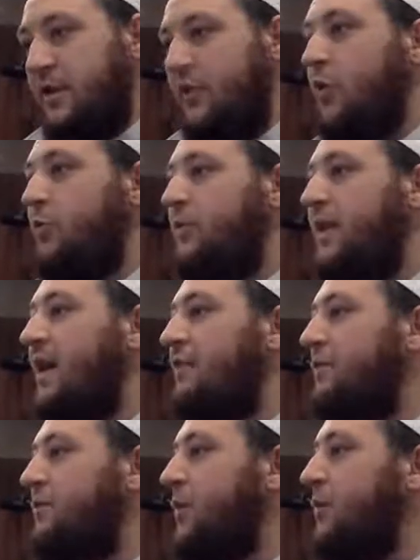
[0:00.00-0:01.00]
No
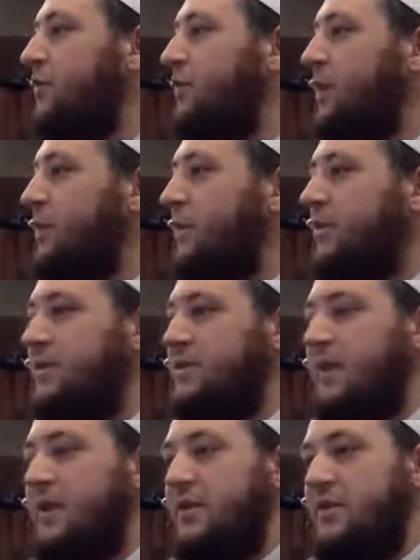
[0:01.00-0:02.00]
doubt pondering upon
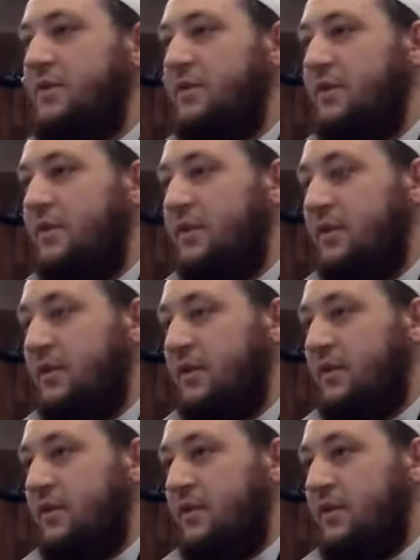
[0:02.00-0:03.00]
these matters
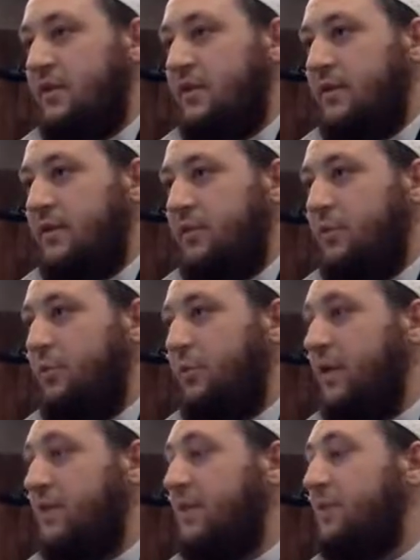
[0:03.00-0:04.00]
will
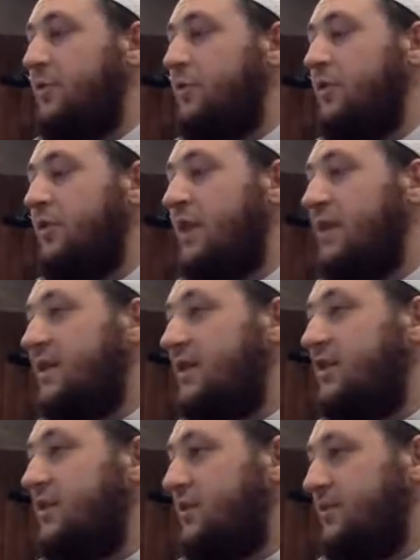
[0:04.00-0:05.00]
bring someone to a
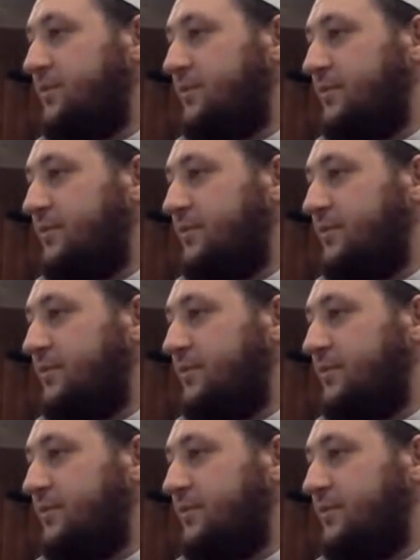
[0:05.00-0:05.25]
realization